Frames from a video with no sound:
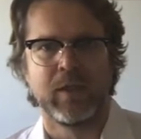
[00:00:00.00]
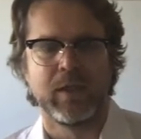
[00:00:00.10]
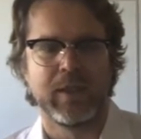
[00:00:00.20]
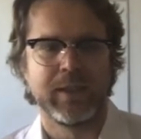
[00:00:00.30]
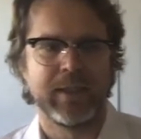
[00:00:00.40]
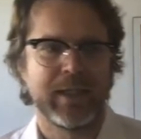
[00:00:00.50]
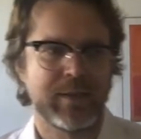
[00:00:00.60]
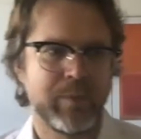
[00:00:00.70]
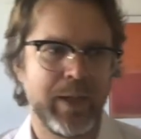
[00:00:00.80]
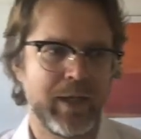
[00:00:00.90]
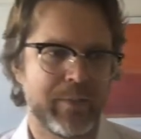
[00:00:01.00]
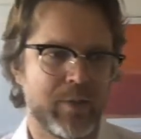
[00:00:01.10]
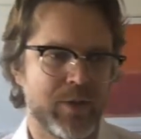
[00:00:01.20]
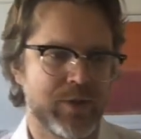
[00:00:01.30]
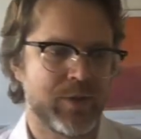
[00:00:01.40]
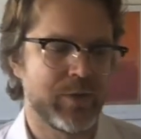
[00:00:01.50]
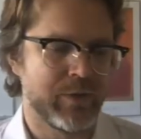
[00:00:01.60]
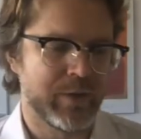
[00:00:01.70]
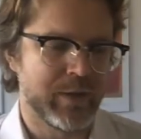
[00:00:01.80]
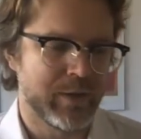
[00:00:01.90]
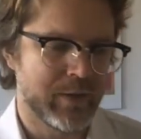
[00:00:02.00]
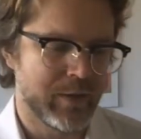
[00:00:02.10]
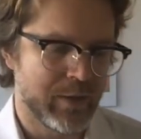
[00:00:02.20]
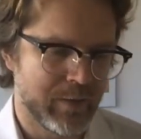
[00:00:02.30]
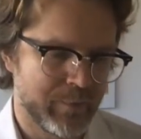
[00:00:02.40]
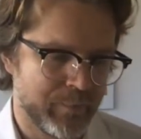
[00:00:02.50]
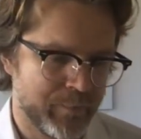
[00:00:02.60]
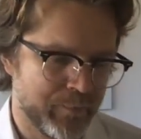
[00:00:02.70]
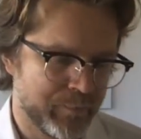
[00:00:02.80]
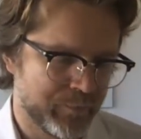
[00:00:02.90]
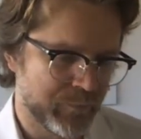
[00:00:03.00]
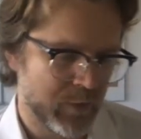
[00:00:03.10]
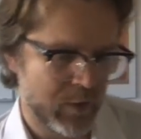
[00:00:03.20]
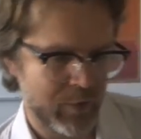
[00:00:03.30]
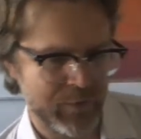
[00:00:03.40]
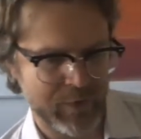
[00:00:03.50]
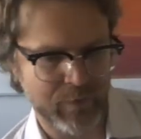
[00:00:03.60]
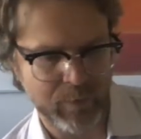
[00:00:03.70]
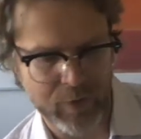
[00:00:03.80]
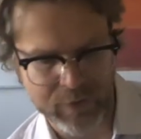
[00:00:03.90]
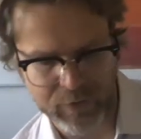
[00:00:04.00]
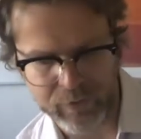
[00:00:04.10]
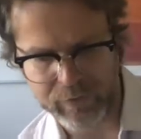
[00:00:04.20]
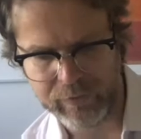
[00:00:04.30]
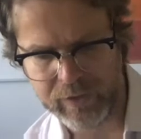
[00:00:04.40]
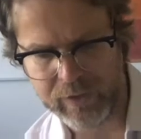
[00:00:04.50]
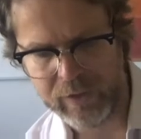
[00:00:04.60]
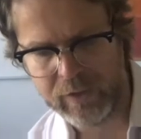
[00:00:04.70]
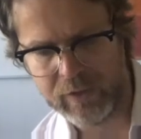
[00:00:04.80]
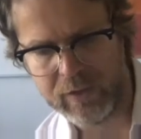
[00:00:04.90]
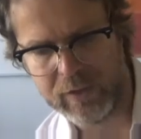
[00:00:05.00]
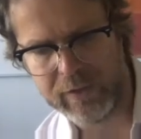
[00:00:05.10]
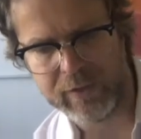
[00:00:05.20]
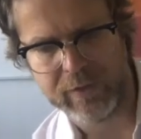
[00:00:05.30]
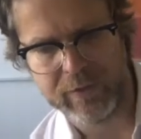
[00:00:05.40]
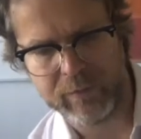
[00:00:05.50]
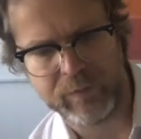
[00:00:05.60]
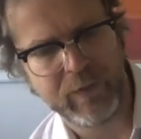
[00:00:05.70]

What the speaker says: as an appellate prosecutor in the Office of the Prosecutor. And there were